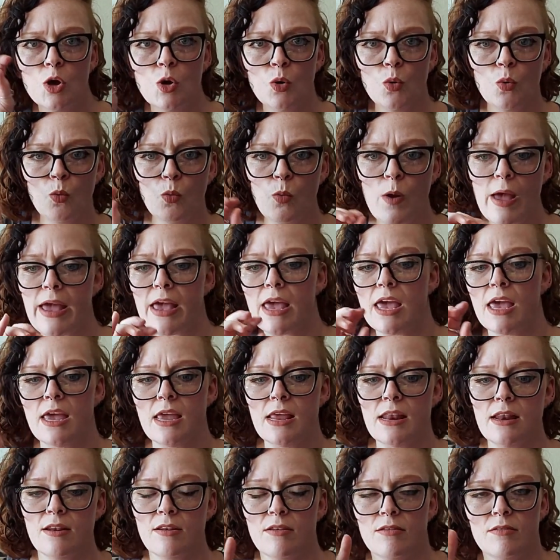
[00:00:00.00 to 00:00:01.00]

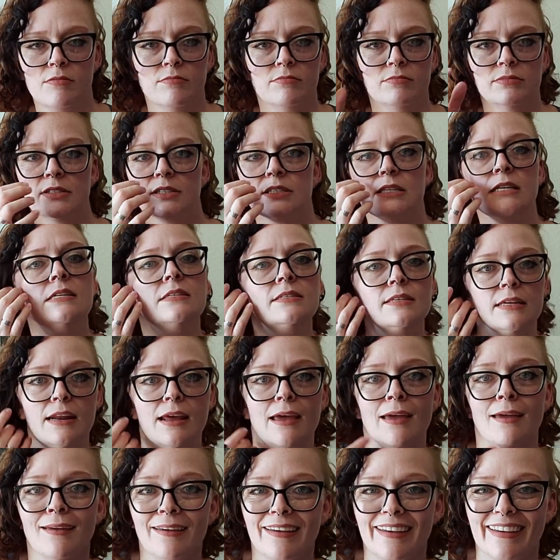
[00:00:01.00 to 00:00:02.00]
Wiccan
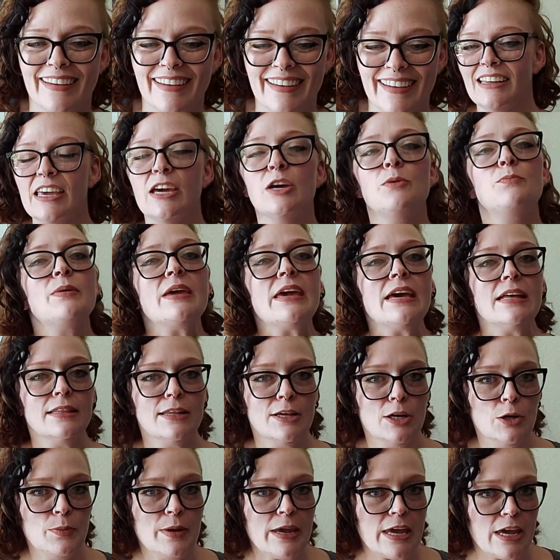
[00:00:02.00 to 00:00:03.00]
seasoning could be a
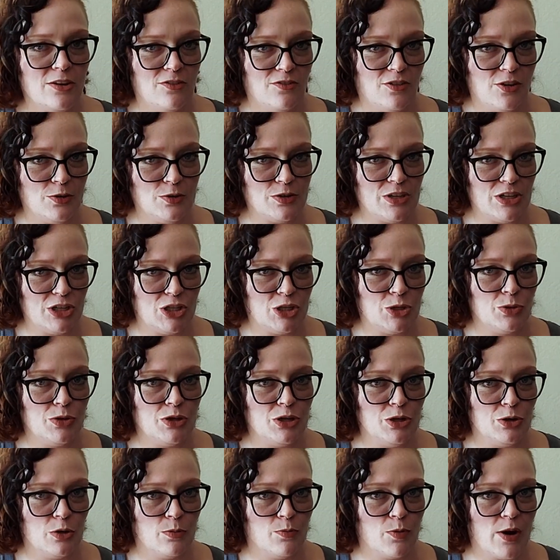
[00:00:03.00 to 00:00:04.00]
little bit confusing to a
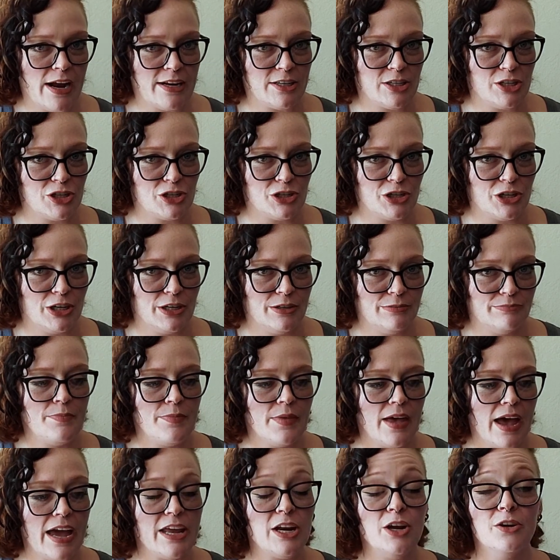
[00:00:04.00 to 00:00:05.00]
newer practitioner.
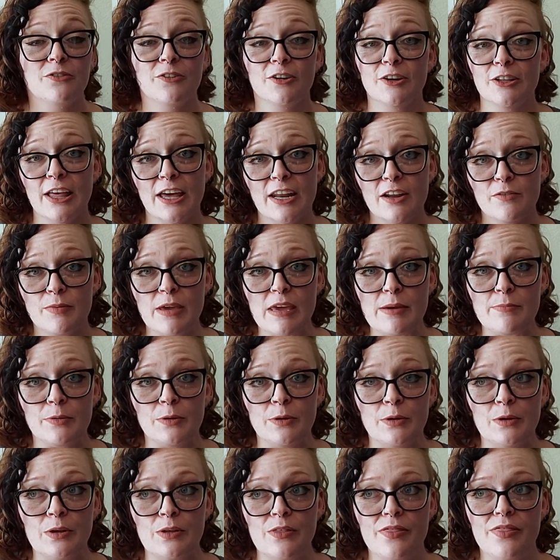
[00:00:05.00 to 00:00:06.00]
I know for a lot of
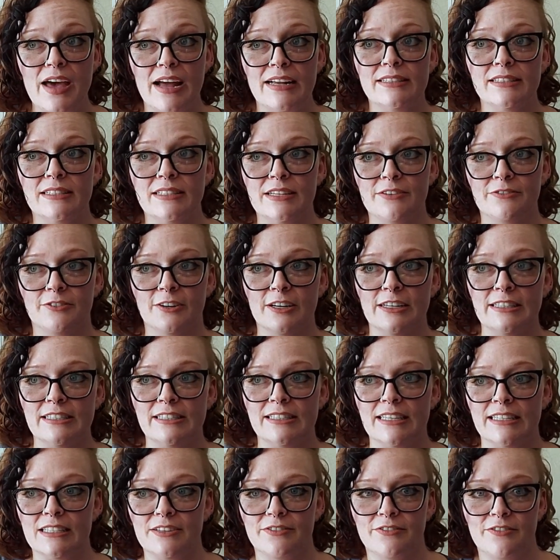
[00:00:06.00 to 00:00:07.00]
people that difference,
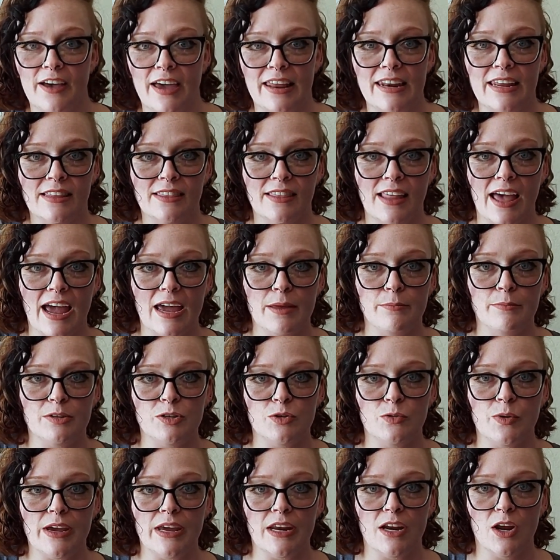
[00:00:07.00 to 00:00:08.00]
that defining line
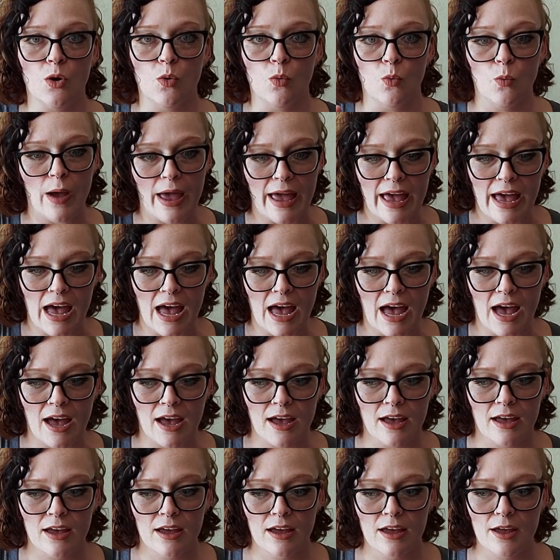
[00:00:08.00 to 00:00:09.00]
between Wicca,
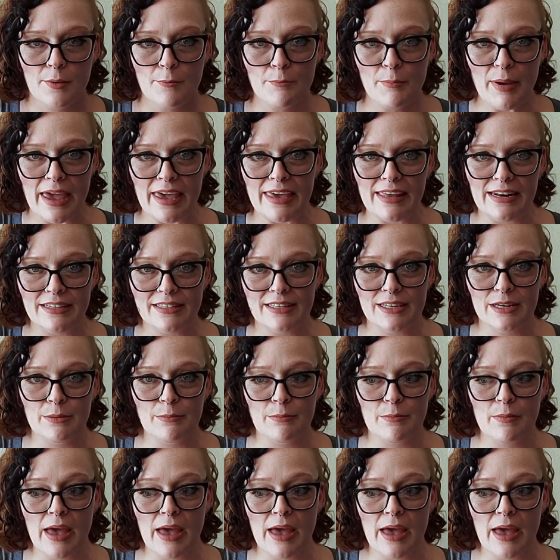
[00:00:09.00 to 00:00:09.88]
paganism,